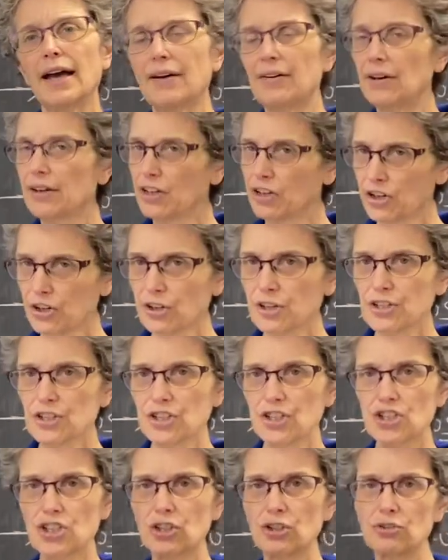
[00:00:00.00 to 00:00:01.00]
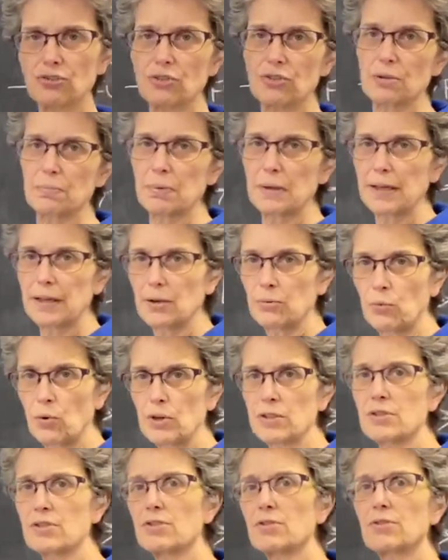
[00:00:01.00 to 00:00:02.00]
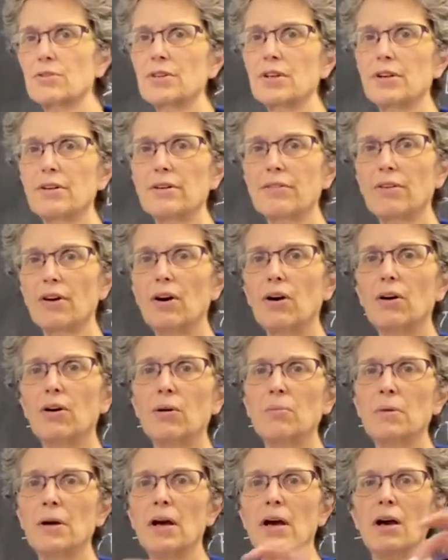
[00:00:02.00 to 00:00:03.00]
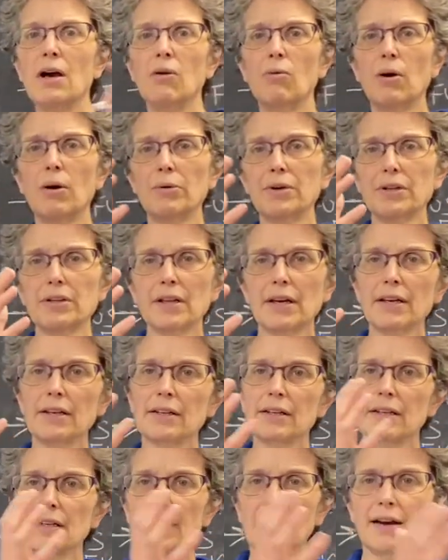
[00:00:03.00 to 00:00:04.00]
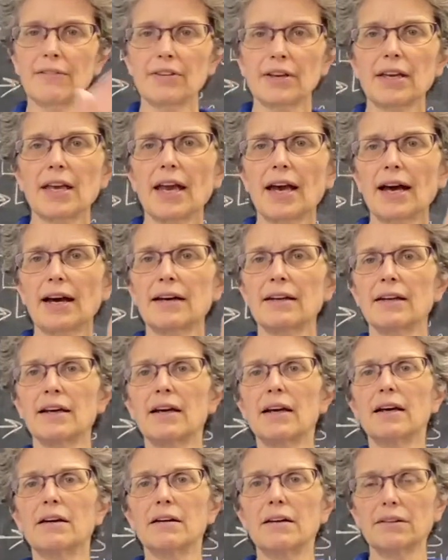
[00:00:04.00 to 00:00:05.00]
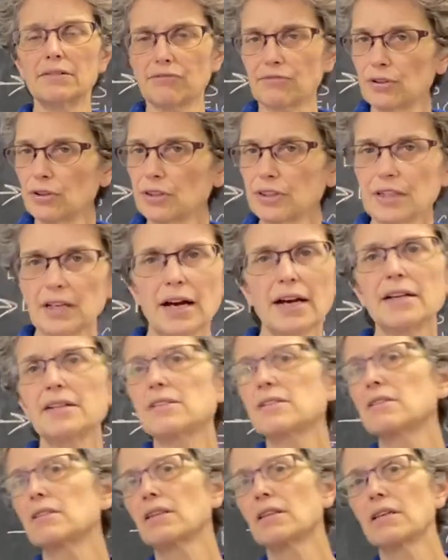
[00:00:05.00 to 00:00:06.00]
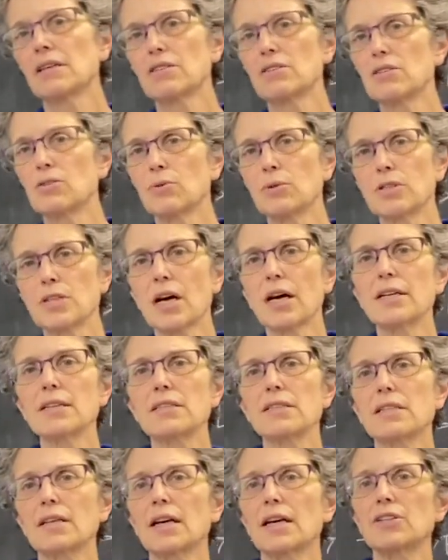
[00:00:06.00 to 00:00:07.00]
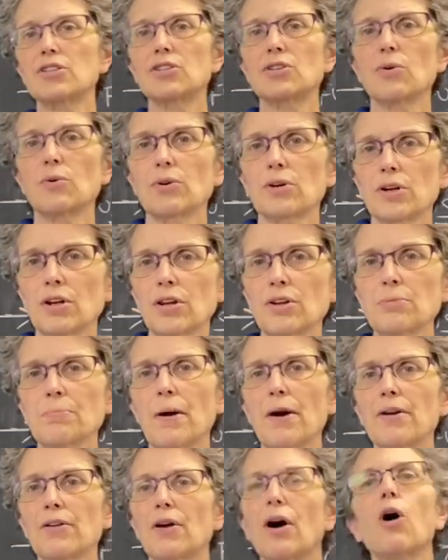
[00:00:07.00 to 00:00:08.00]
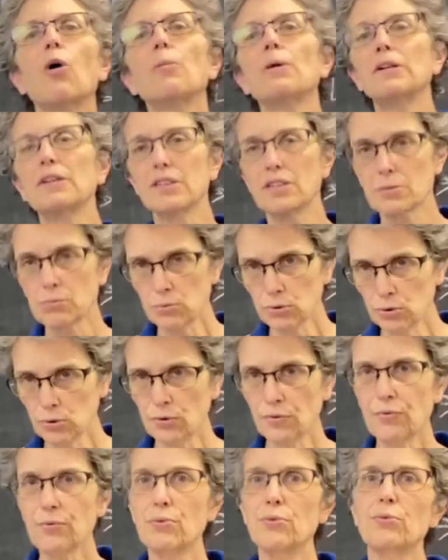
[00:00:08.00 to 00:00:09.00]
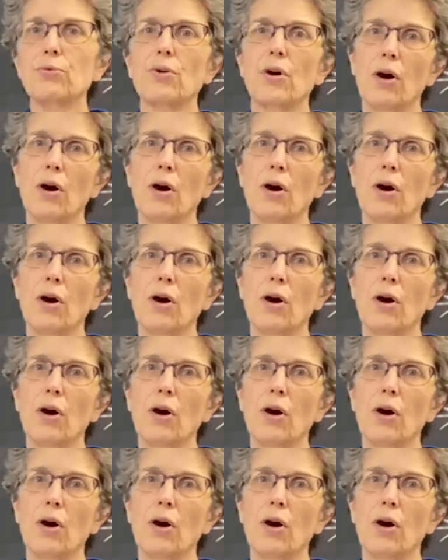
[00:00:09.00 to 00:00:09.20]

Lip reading: encourage the children to play in one certain area of the home while we then can have the cat really nice and things to entice the cat to go in another part of the home and at least move through the